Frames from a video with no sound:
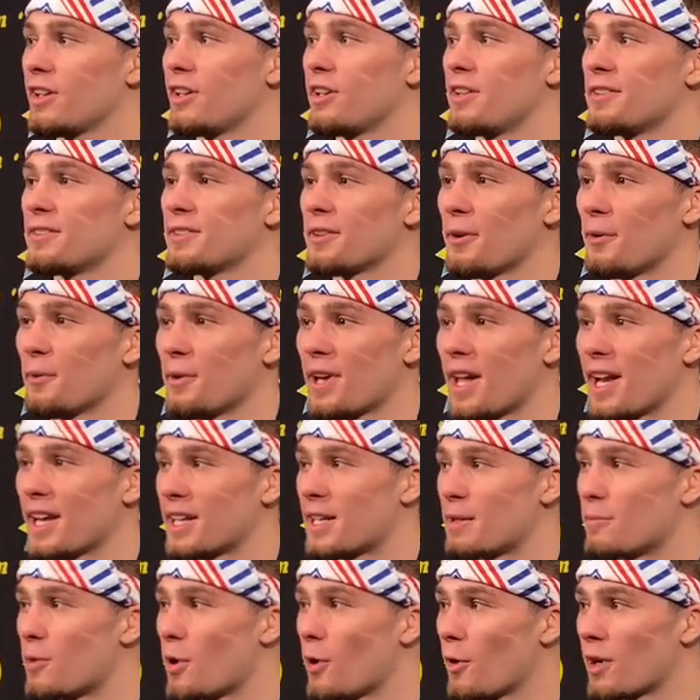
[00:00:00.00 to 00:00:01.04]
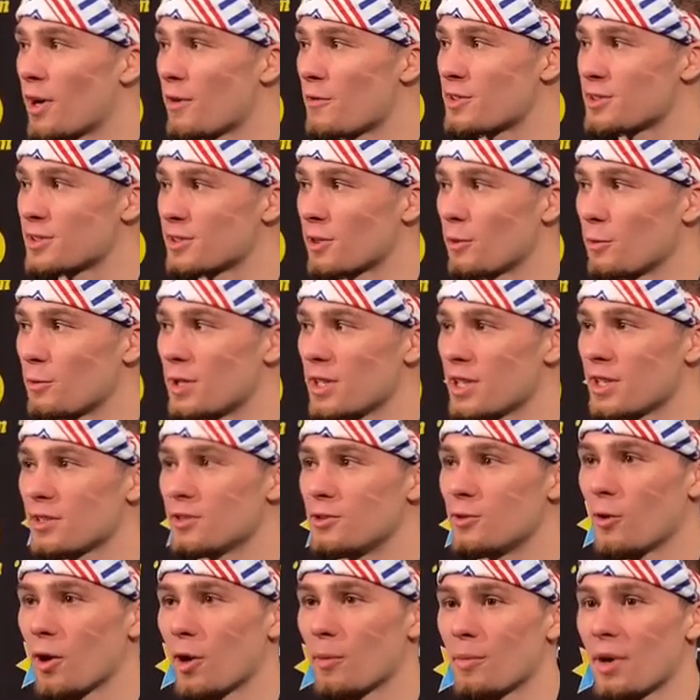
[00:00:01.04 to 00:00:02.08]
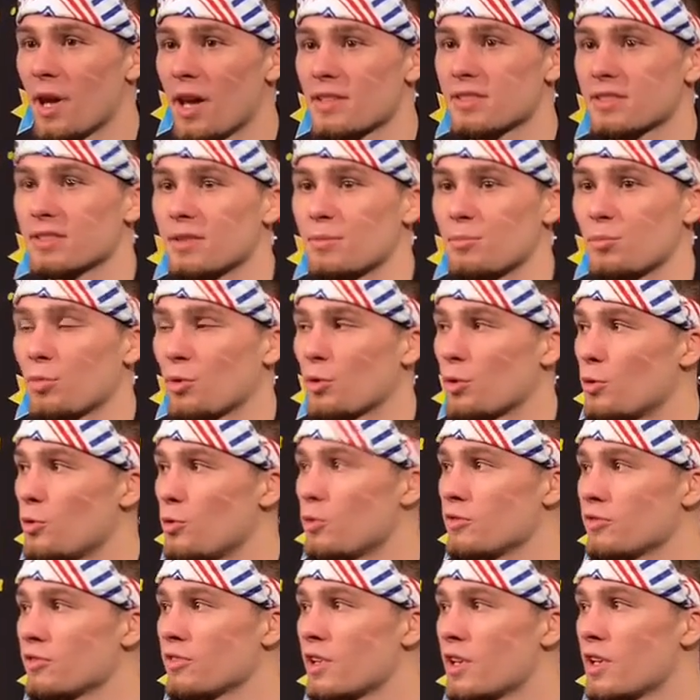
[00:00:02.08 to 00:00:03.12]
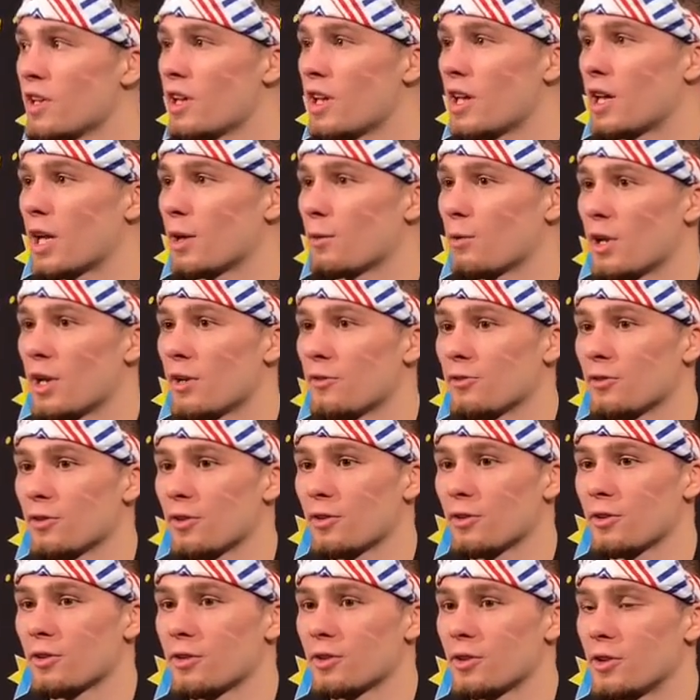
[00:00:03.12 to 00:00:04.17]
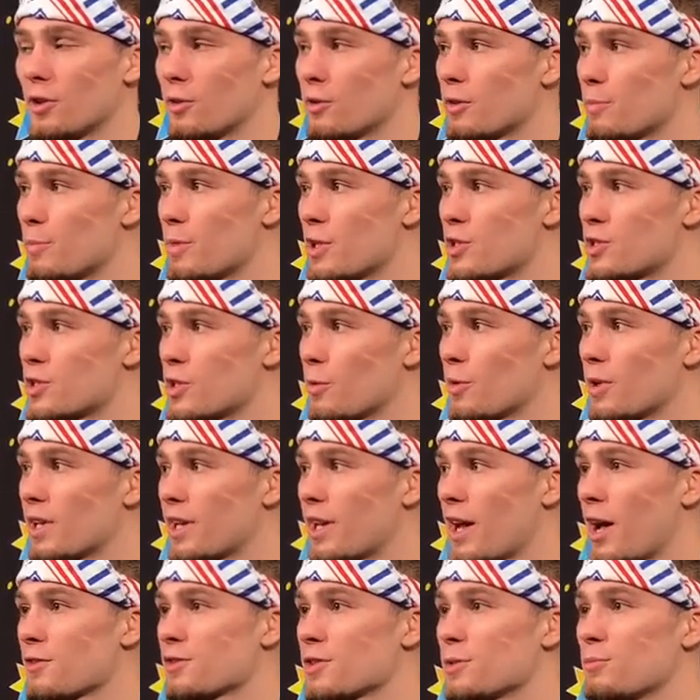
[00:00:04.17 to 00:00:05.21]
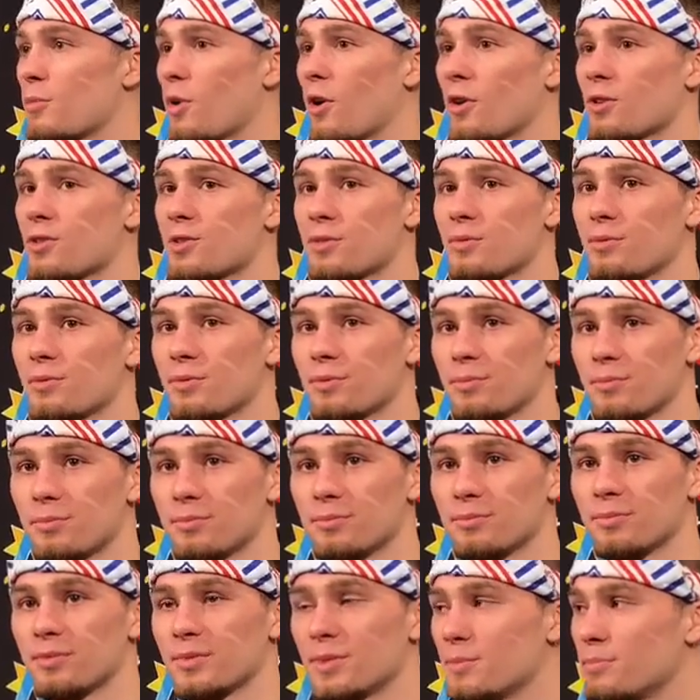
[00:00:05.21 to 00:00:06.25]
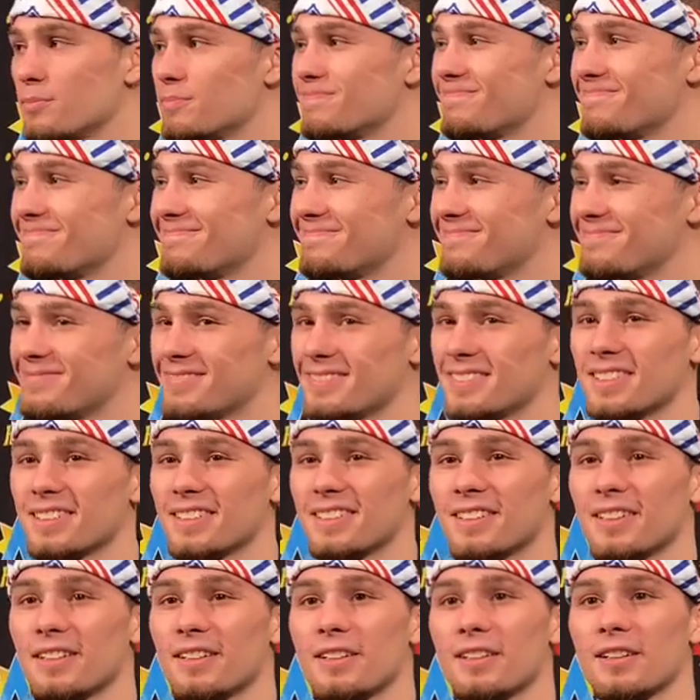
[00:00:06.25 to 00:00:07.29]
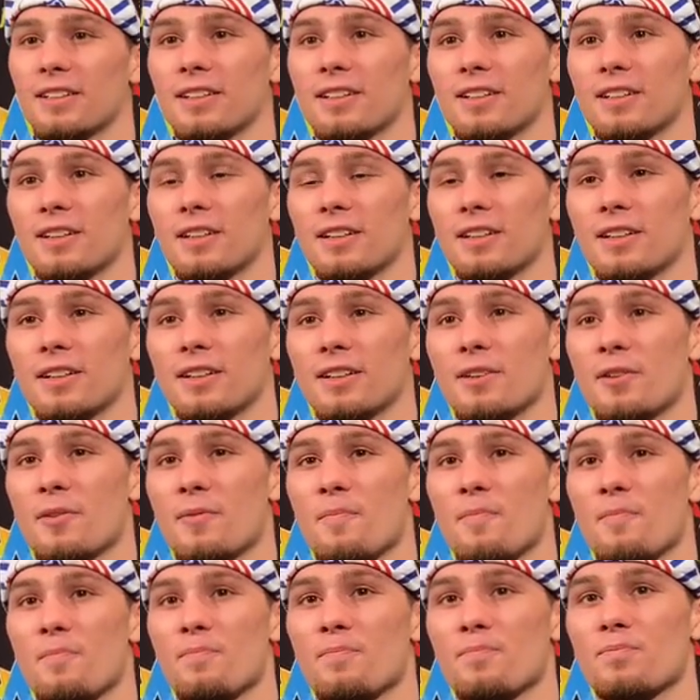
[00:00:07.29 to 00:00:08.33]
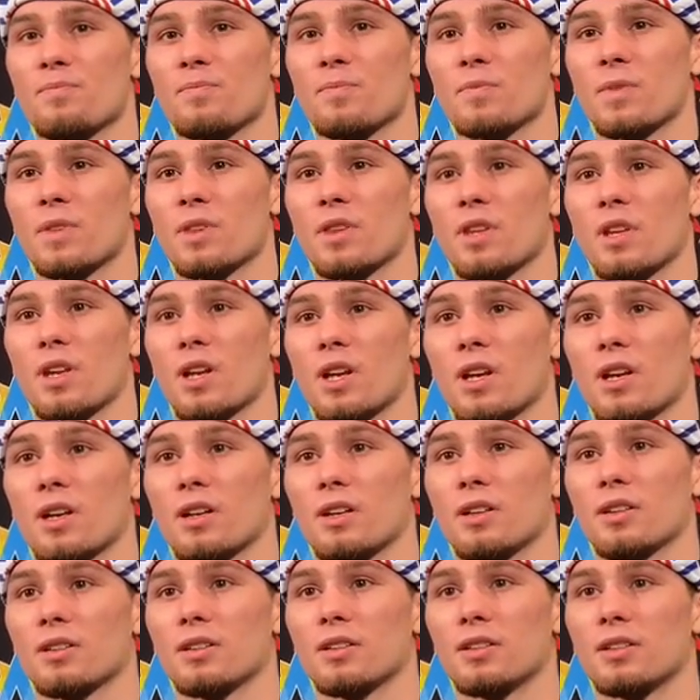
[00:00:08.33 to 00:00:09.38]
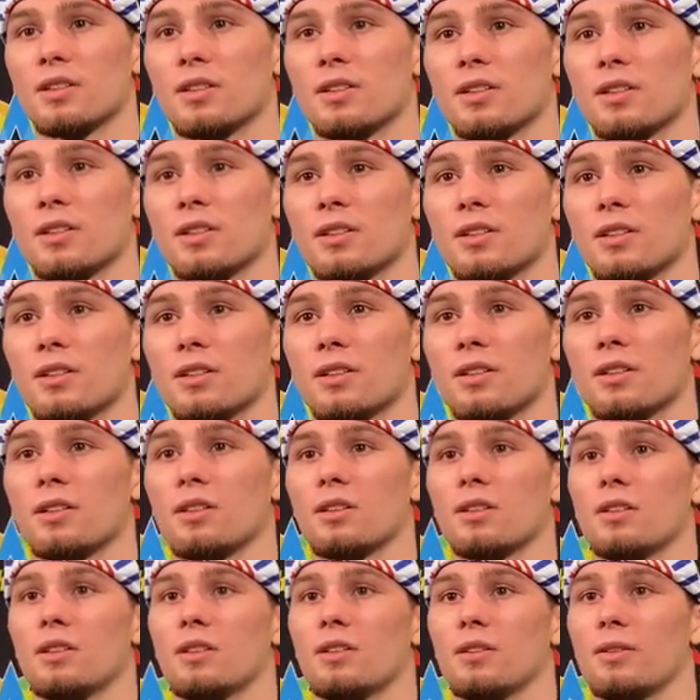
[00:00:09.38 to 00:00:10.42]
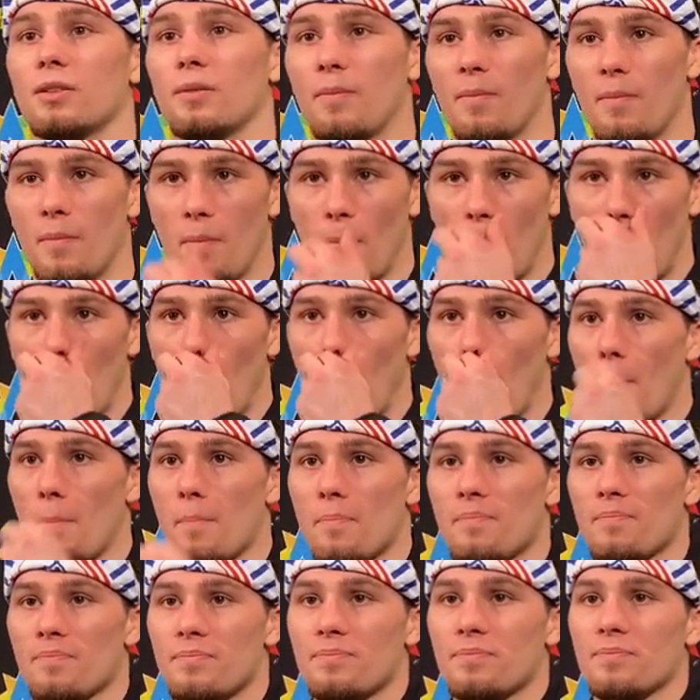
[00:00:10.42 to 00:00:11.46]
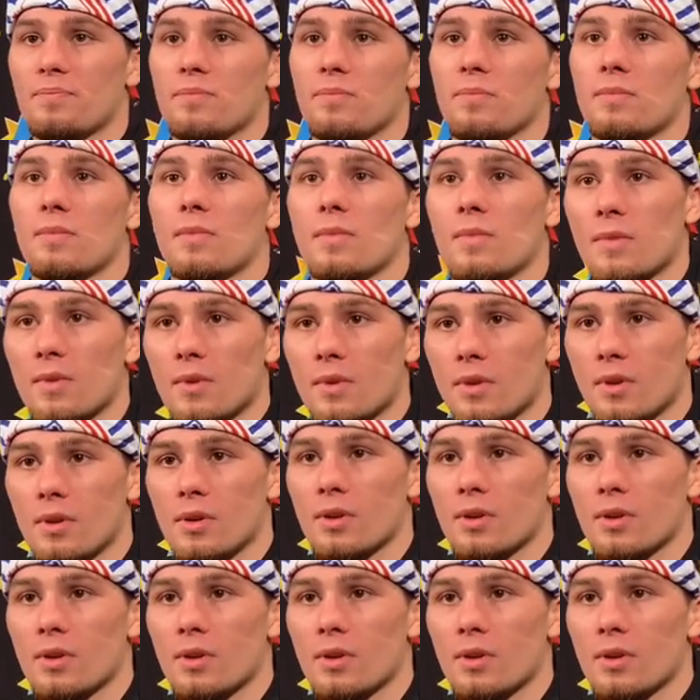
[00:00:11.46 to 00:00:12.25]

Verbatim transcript: So we got to keep going every single week, do our best, improve, get ready for you know the big show when it counts in March. What uh, uh what do you like? Uh, what do you see in Austin DeSanto maybe that he wasn't doing last year?